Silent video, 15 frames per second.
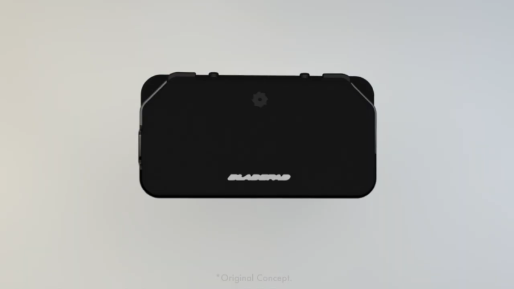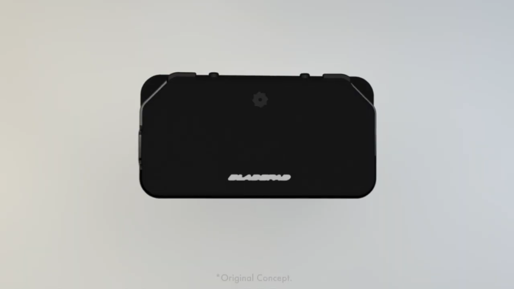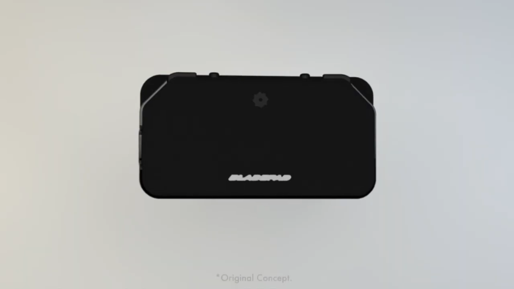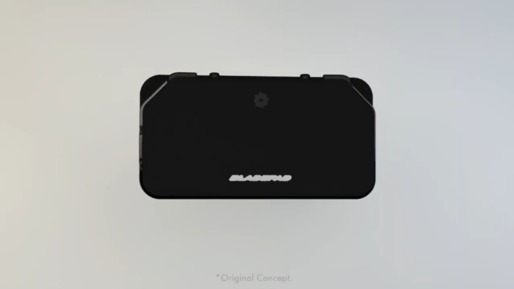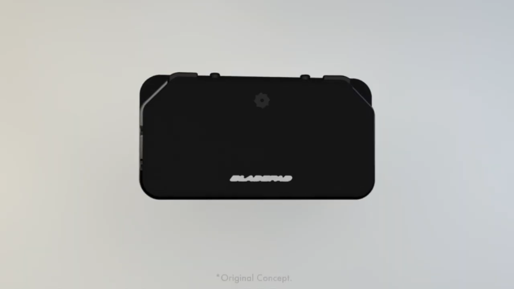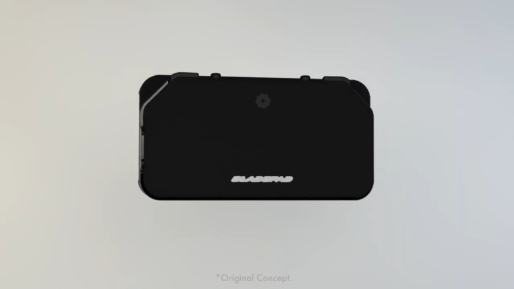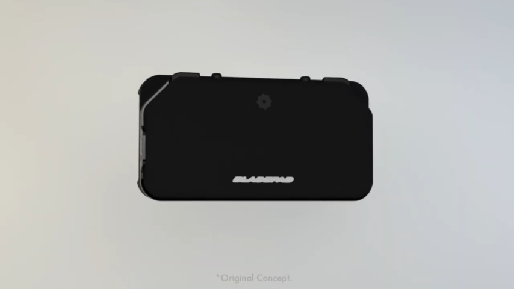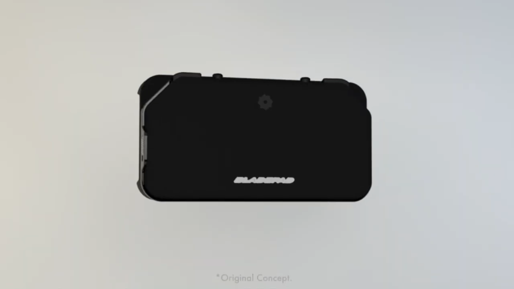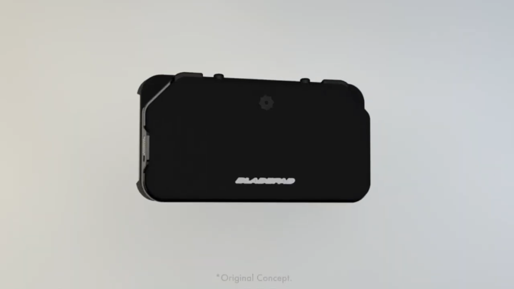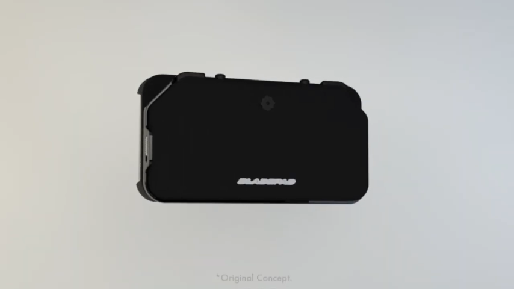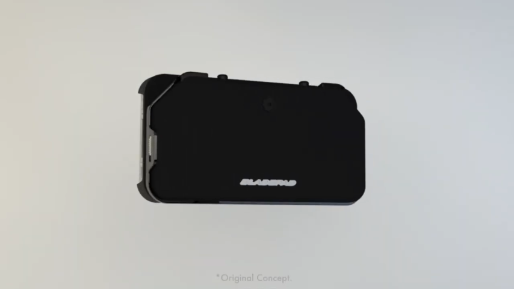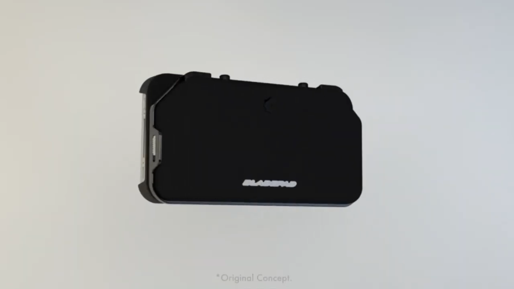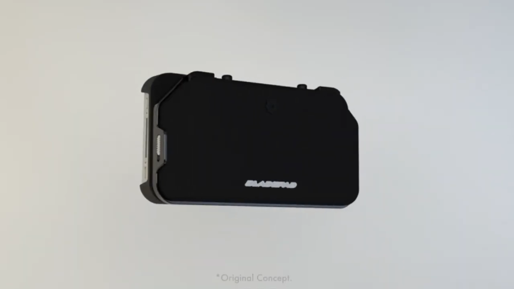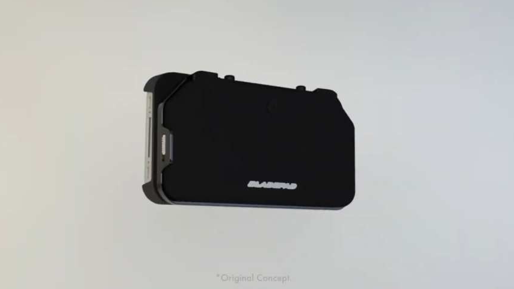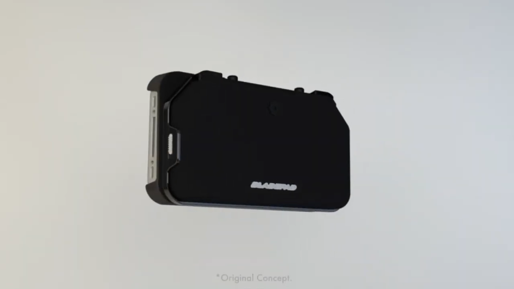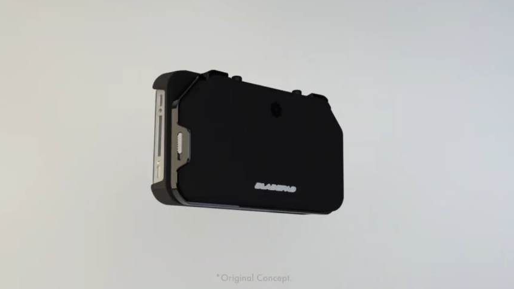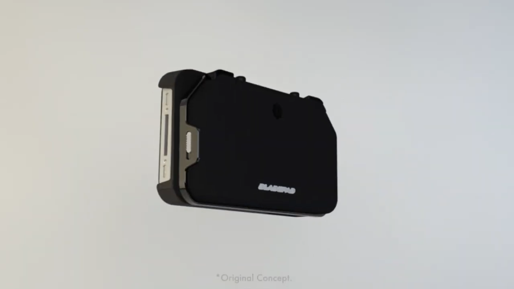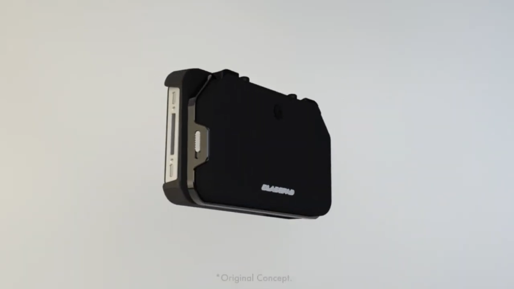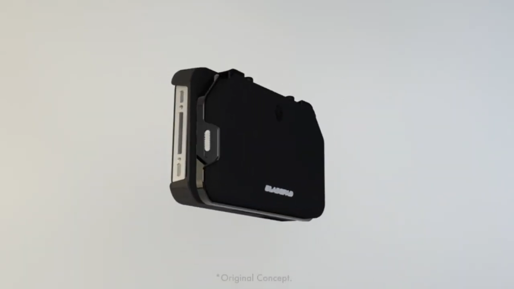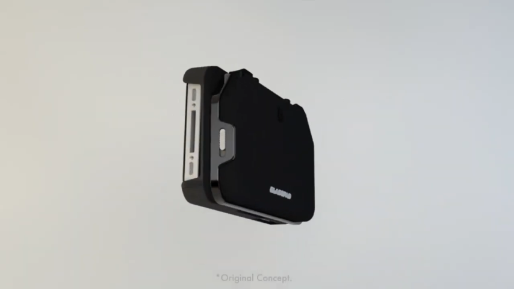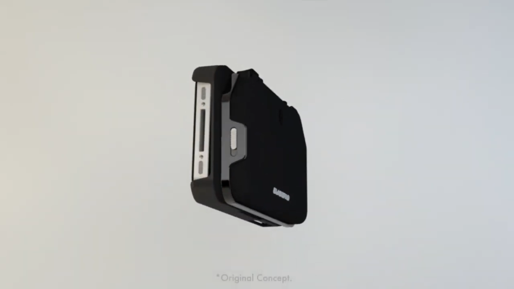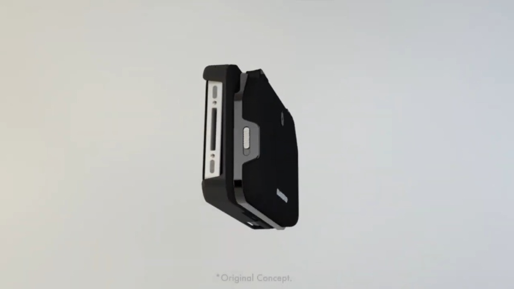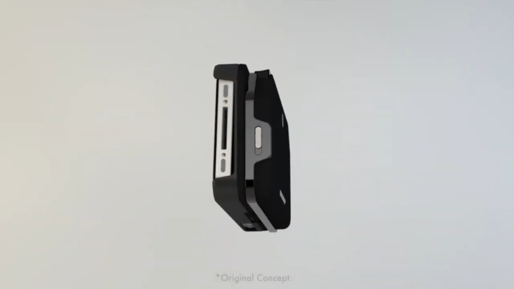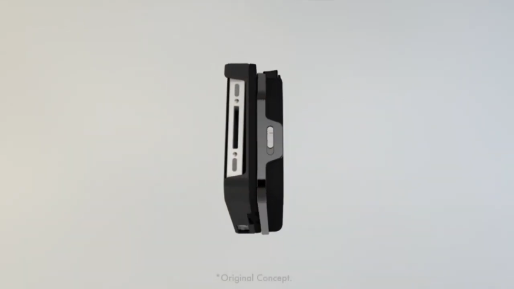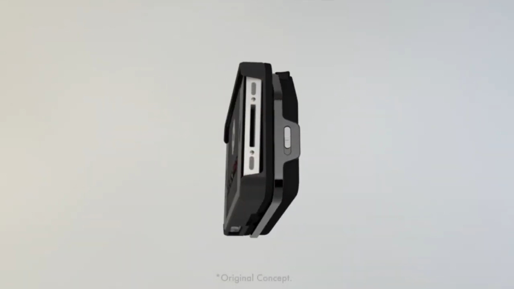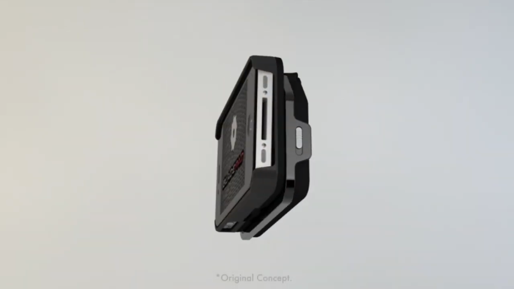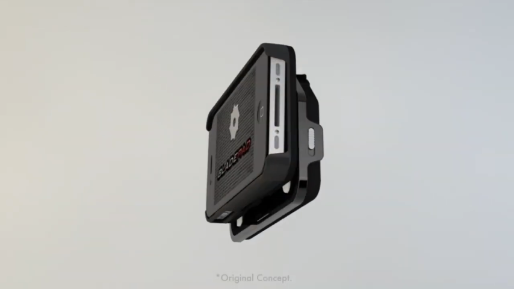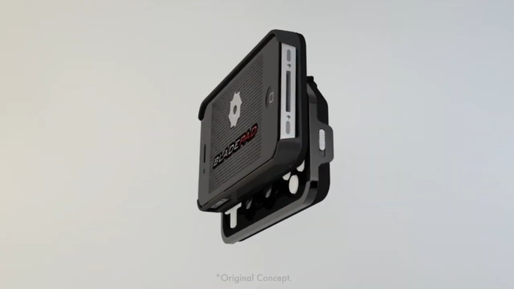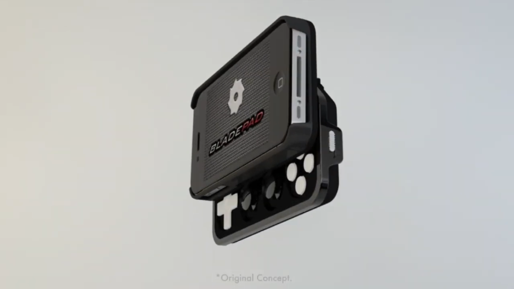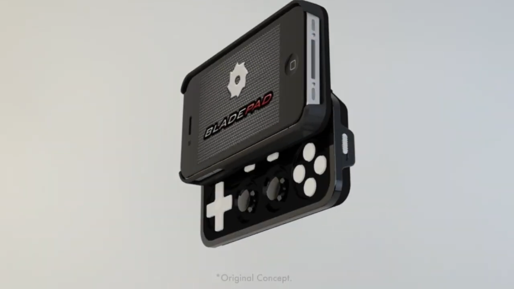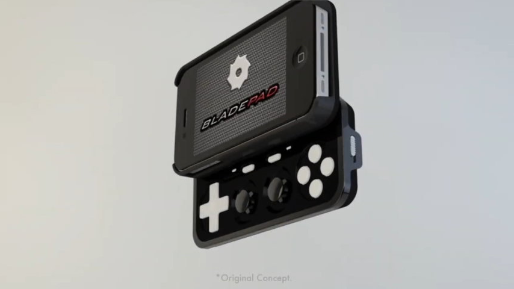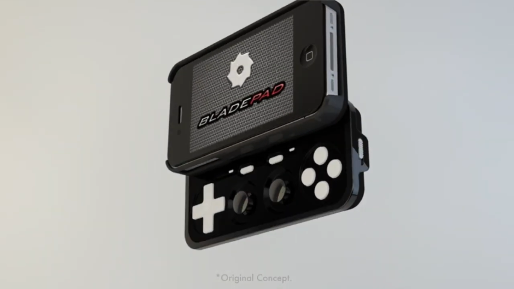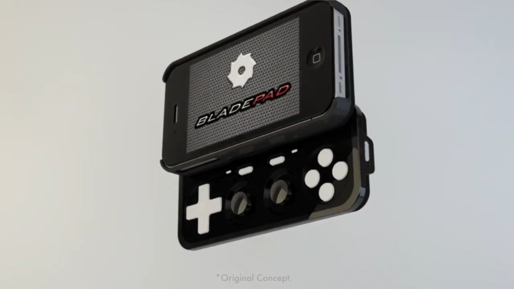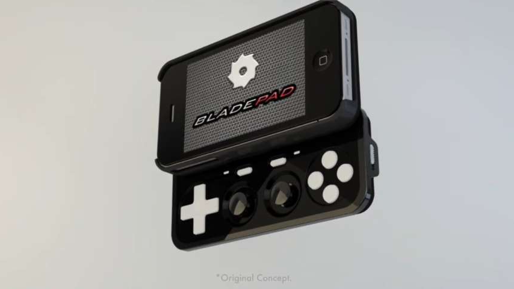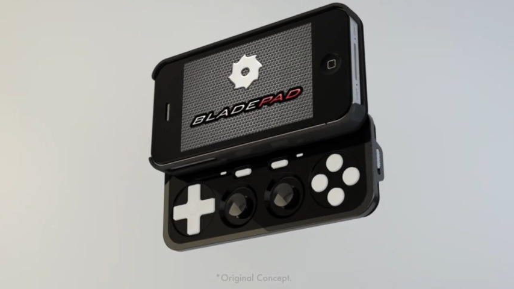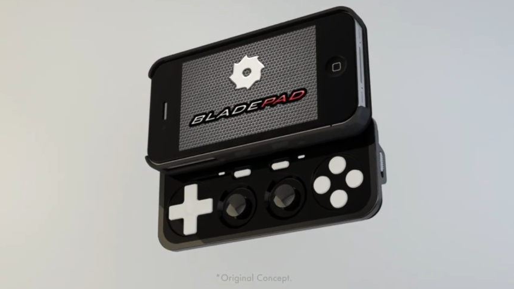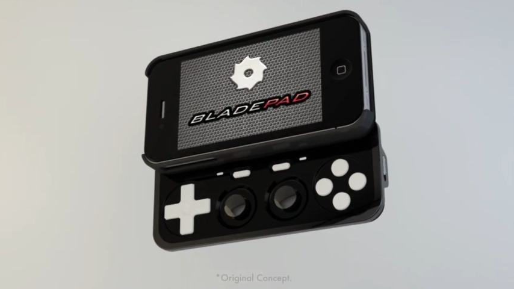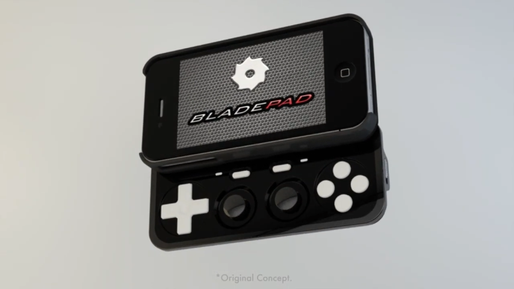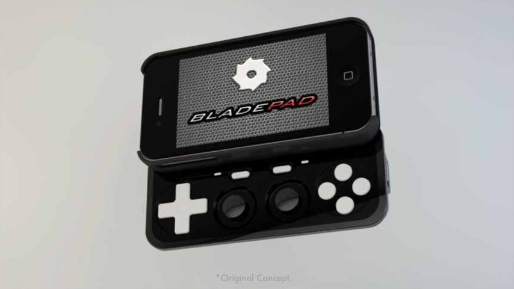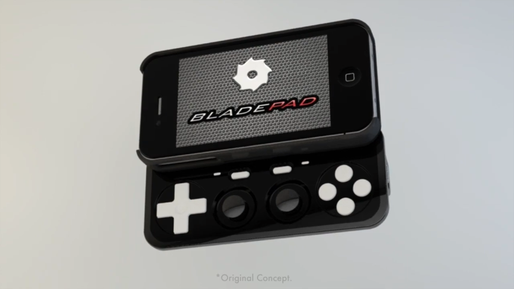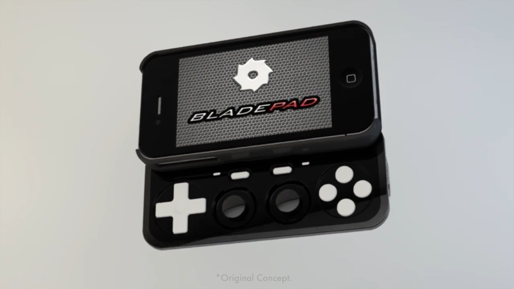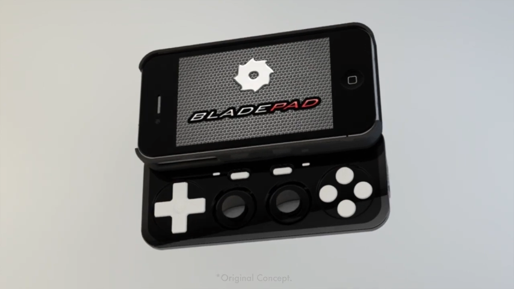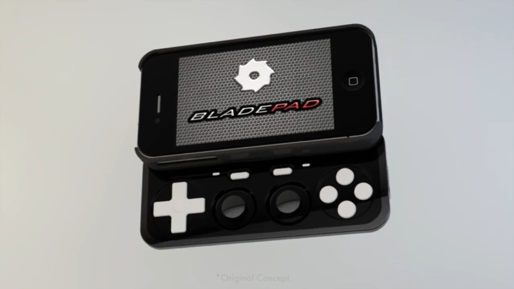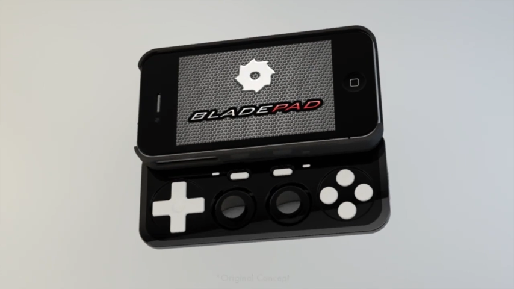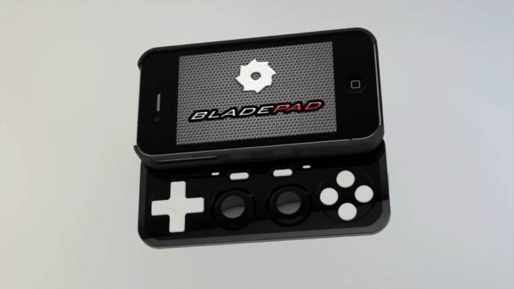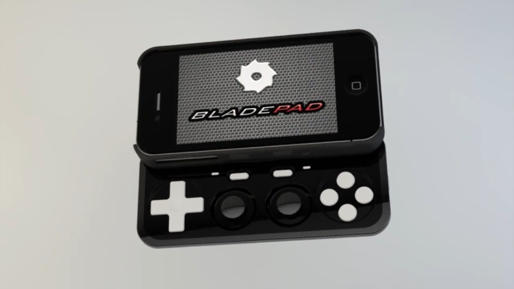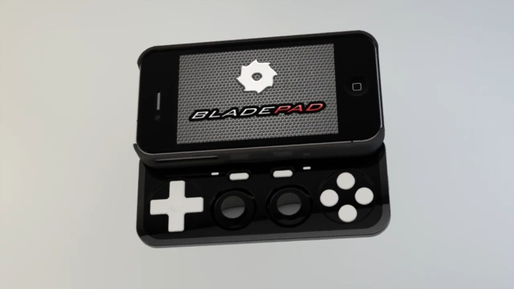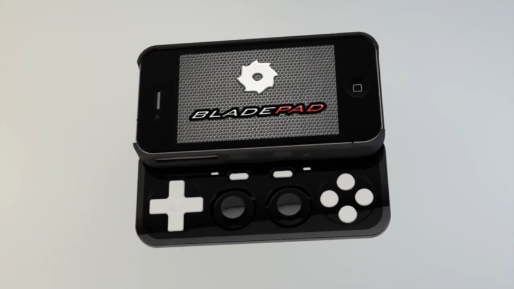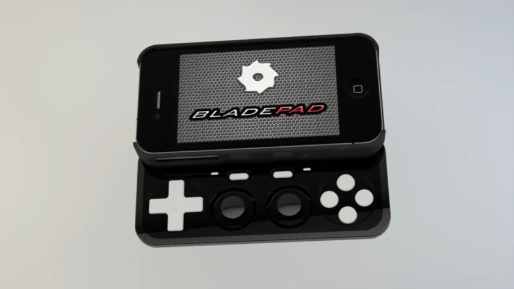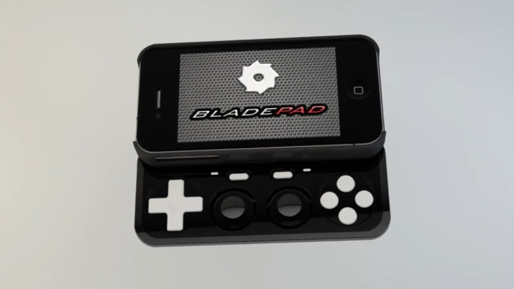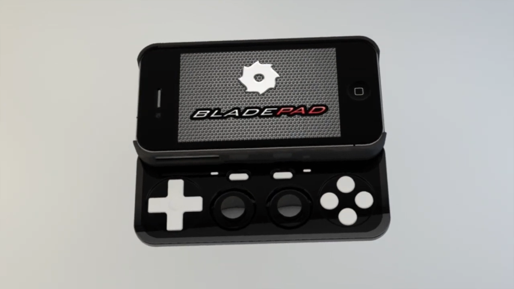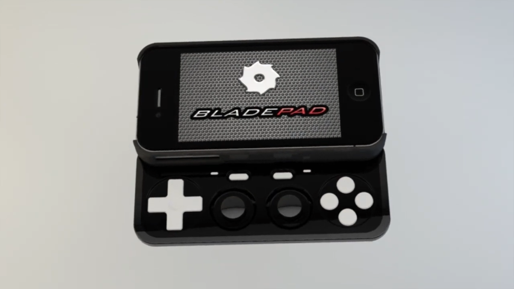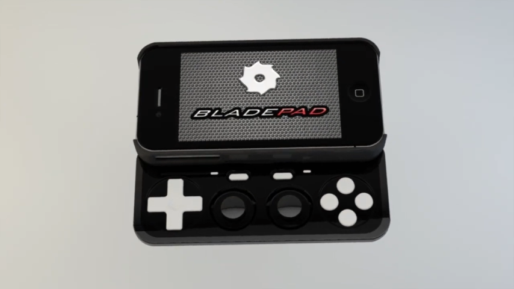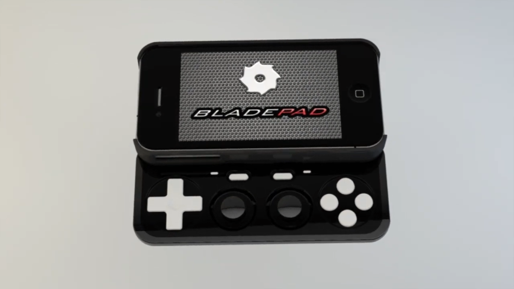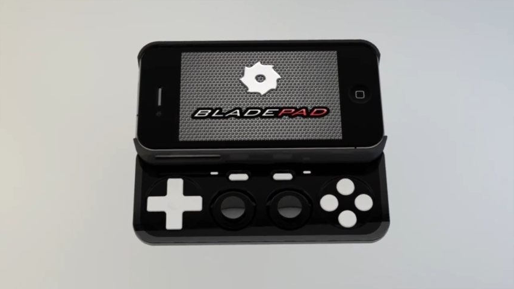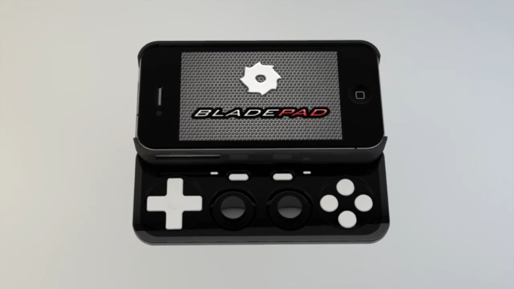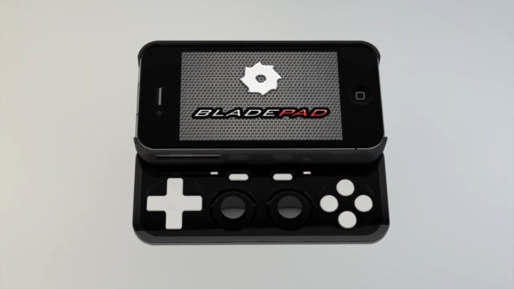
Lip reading: (no speaker visible)